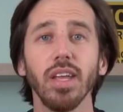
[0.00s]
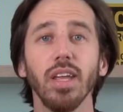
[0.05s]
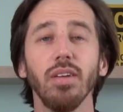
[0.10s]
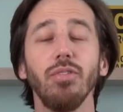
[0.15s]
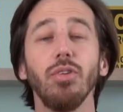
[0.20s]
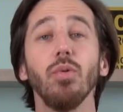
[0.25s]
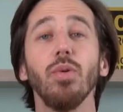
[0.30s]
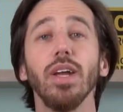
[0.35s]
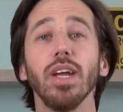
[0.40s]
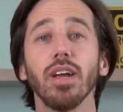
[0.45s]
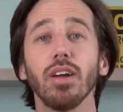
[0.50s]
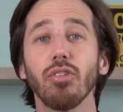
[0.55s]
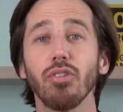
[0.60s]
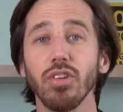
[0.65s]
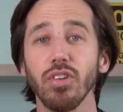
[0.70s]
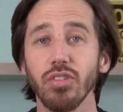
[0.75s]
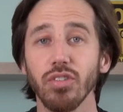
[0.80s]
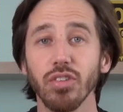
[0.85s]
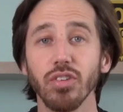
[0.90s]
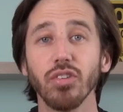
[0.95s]
If you
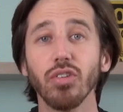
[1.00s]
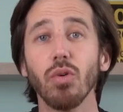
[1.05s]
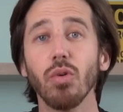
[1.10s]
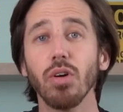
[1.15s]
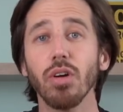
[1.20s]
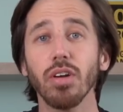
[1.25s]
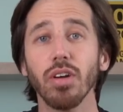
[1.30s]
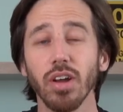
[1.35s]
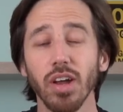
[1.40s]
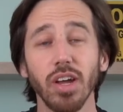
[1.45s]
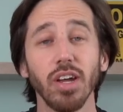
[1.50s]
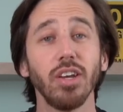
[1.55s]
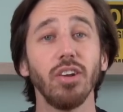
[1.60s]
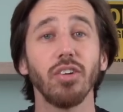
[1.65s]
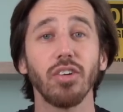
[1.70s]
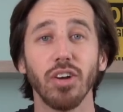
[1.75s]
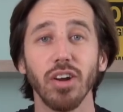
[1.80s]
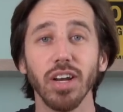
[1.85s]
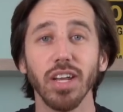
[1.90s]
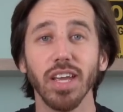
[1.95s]
increase the torque,
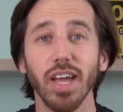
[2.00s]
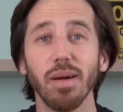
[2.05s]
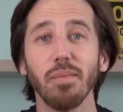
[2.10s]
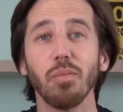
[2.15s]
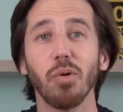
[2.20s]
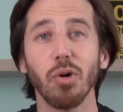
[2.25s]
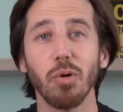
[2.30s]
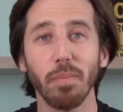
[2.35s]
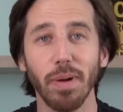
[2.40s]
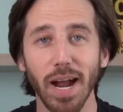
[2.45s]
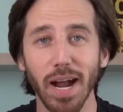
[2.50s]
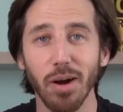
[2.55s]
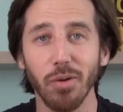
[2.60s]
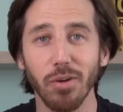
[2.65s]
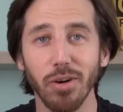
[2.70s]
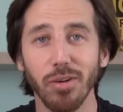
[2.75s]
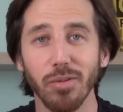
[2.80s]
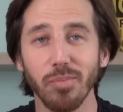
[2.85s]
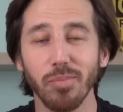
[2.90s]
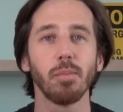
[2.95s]
you're going to get more
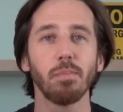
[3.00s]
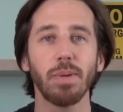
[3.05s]
power.